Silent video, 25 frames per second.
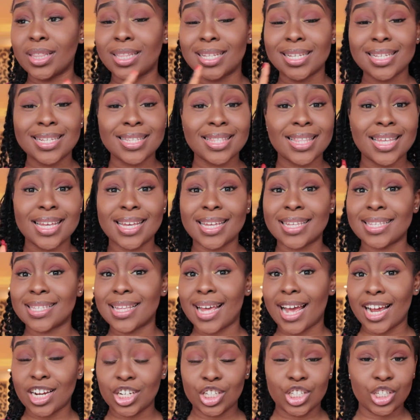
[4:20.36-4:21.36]
this thing
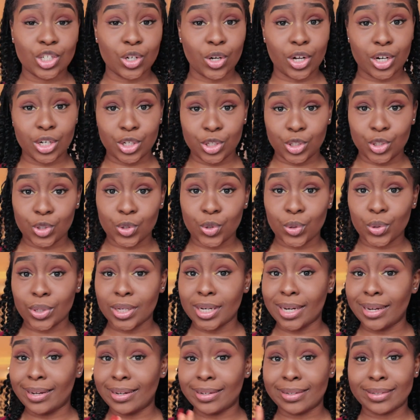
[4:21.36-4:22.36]
is actually not a
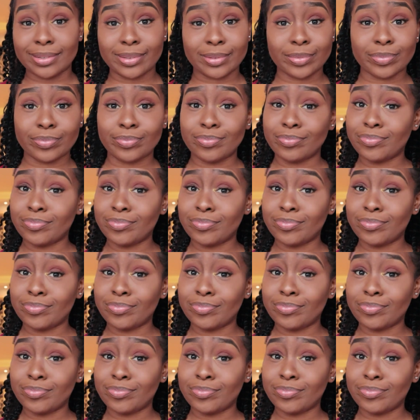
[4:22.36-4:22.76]
joke. Like,